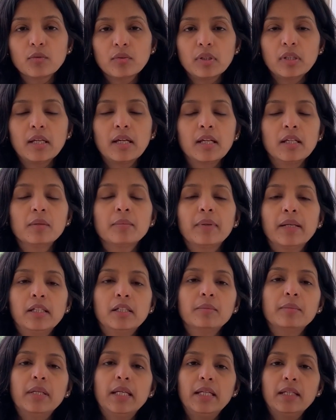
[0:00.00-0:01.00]
will help
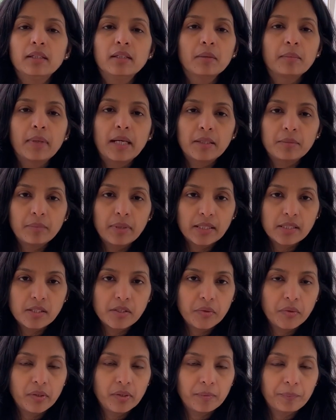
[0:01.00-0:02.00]
eliminate the bad
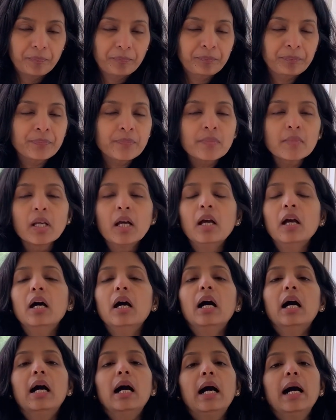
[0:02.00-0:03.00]
bacteria.
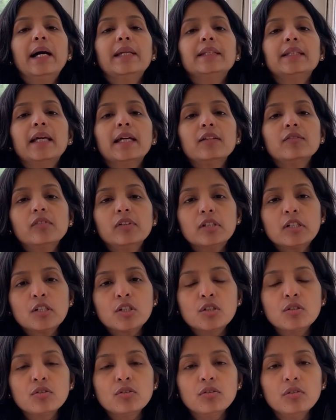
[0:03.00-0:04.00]
And then
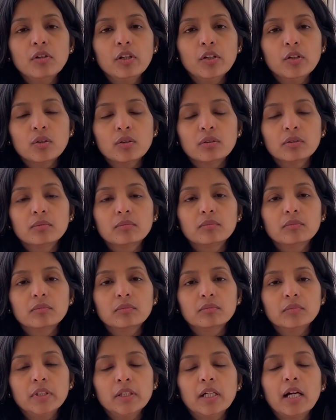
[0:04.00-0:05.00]

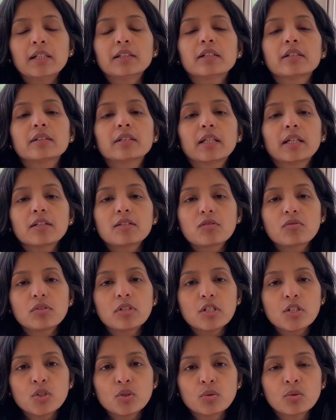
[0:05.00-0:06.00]
the other things
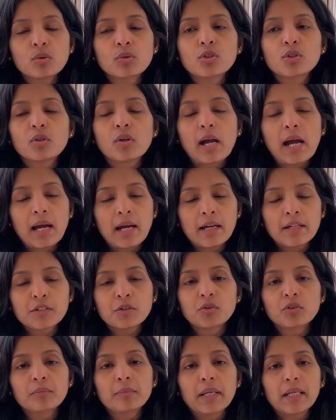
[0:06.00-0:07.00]
we'll do to add
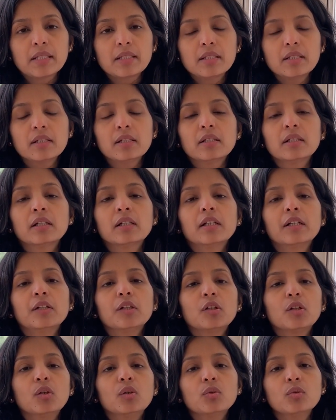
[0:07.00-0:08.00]
good bacteria
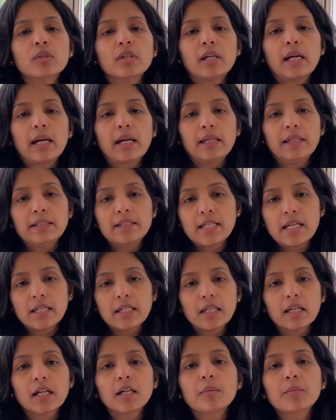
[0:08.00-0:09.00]
include
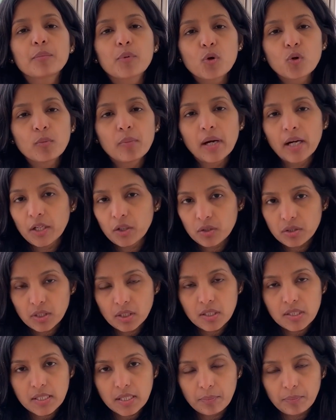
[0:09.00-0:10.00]
taking a
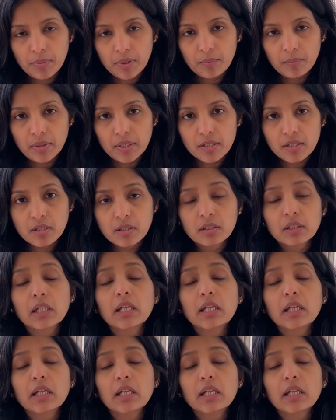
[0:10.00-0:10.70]
probiotic supplement,